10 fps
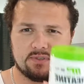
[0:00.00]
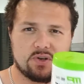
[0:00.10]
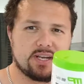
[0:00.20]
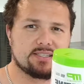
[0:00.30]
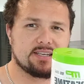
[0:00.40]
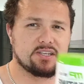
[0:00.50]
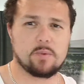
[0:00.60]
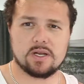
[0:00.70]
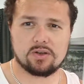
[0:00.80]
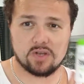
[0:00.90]
Creatine, you
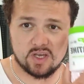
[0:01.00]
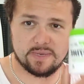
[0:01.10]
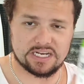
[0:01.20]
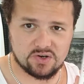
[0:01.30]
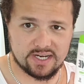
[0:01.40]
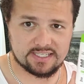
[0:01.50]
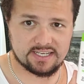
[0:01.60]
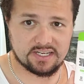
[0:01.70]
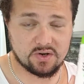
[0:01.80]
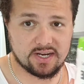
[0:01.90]
might not know about
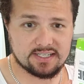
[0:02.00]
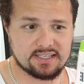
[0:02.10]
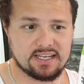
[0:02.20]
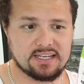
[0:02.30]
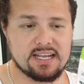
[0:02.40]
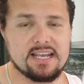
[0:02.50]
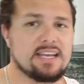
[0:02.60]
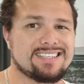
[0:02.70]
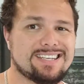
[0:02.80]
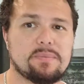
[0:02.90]
creatine. Creatine
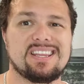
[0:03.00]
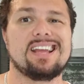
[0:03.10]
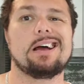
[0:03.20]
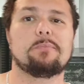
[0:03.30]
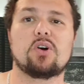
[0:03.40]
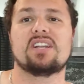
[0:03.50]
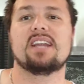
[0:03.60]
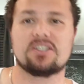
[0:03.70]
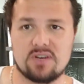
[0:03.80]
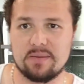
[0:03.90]
is something that our body
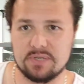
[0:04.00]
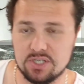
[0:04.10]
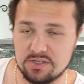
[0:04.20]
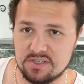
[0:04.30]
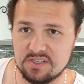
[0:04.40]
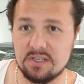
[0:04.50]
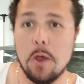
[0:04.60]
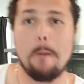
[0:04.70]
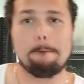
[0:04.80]
naturally produces.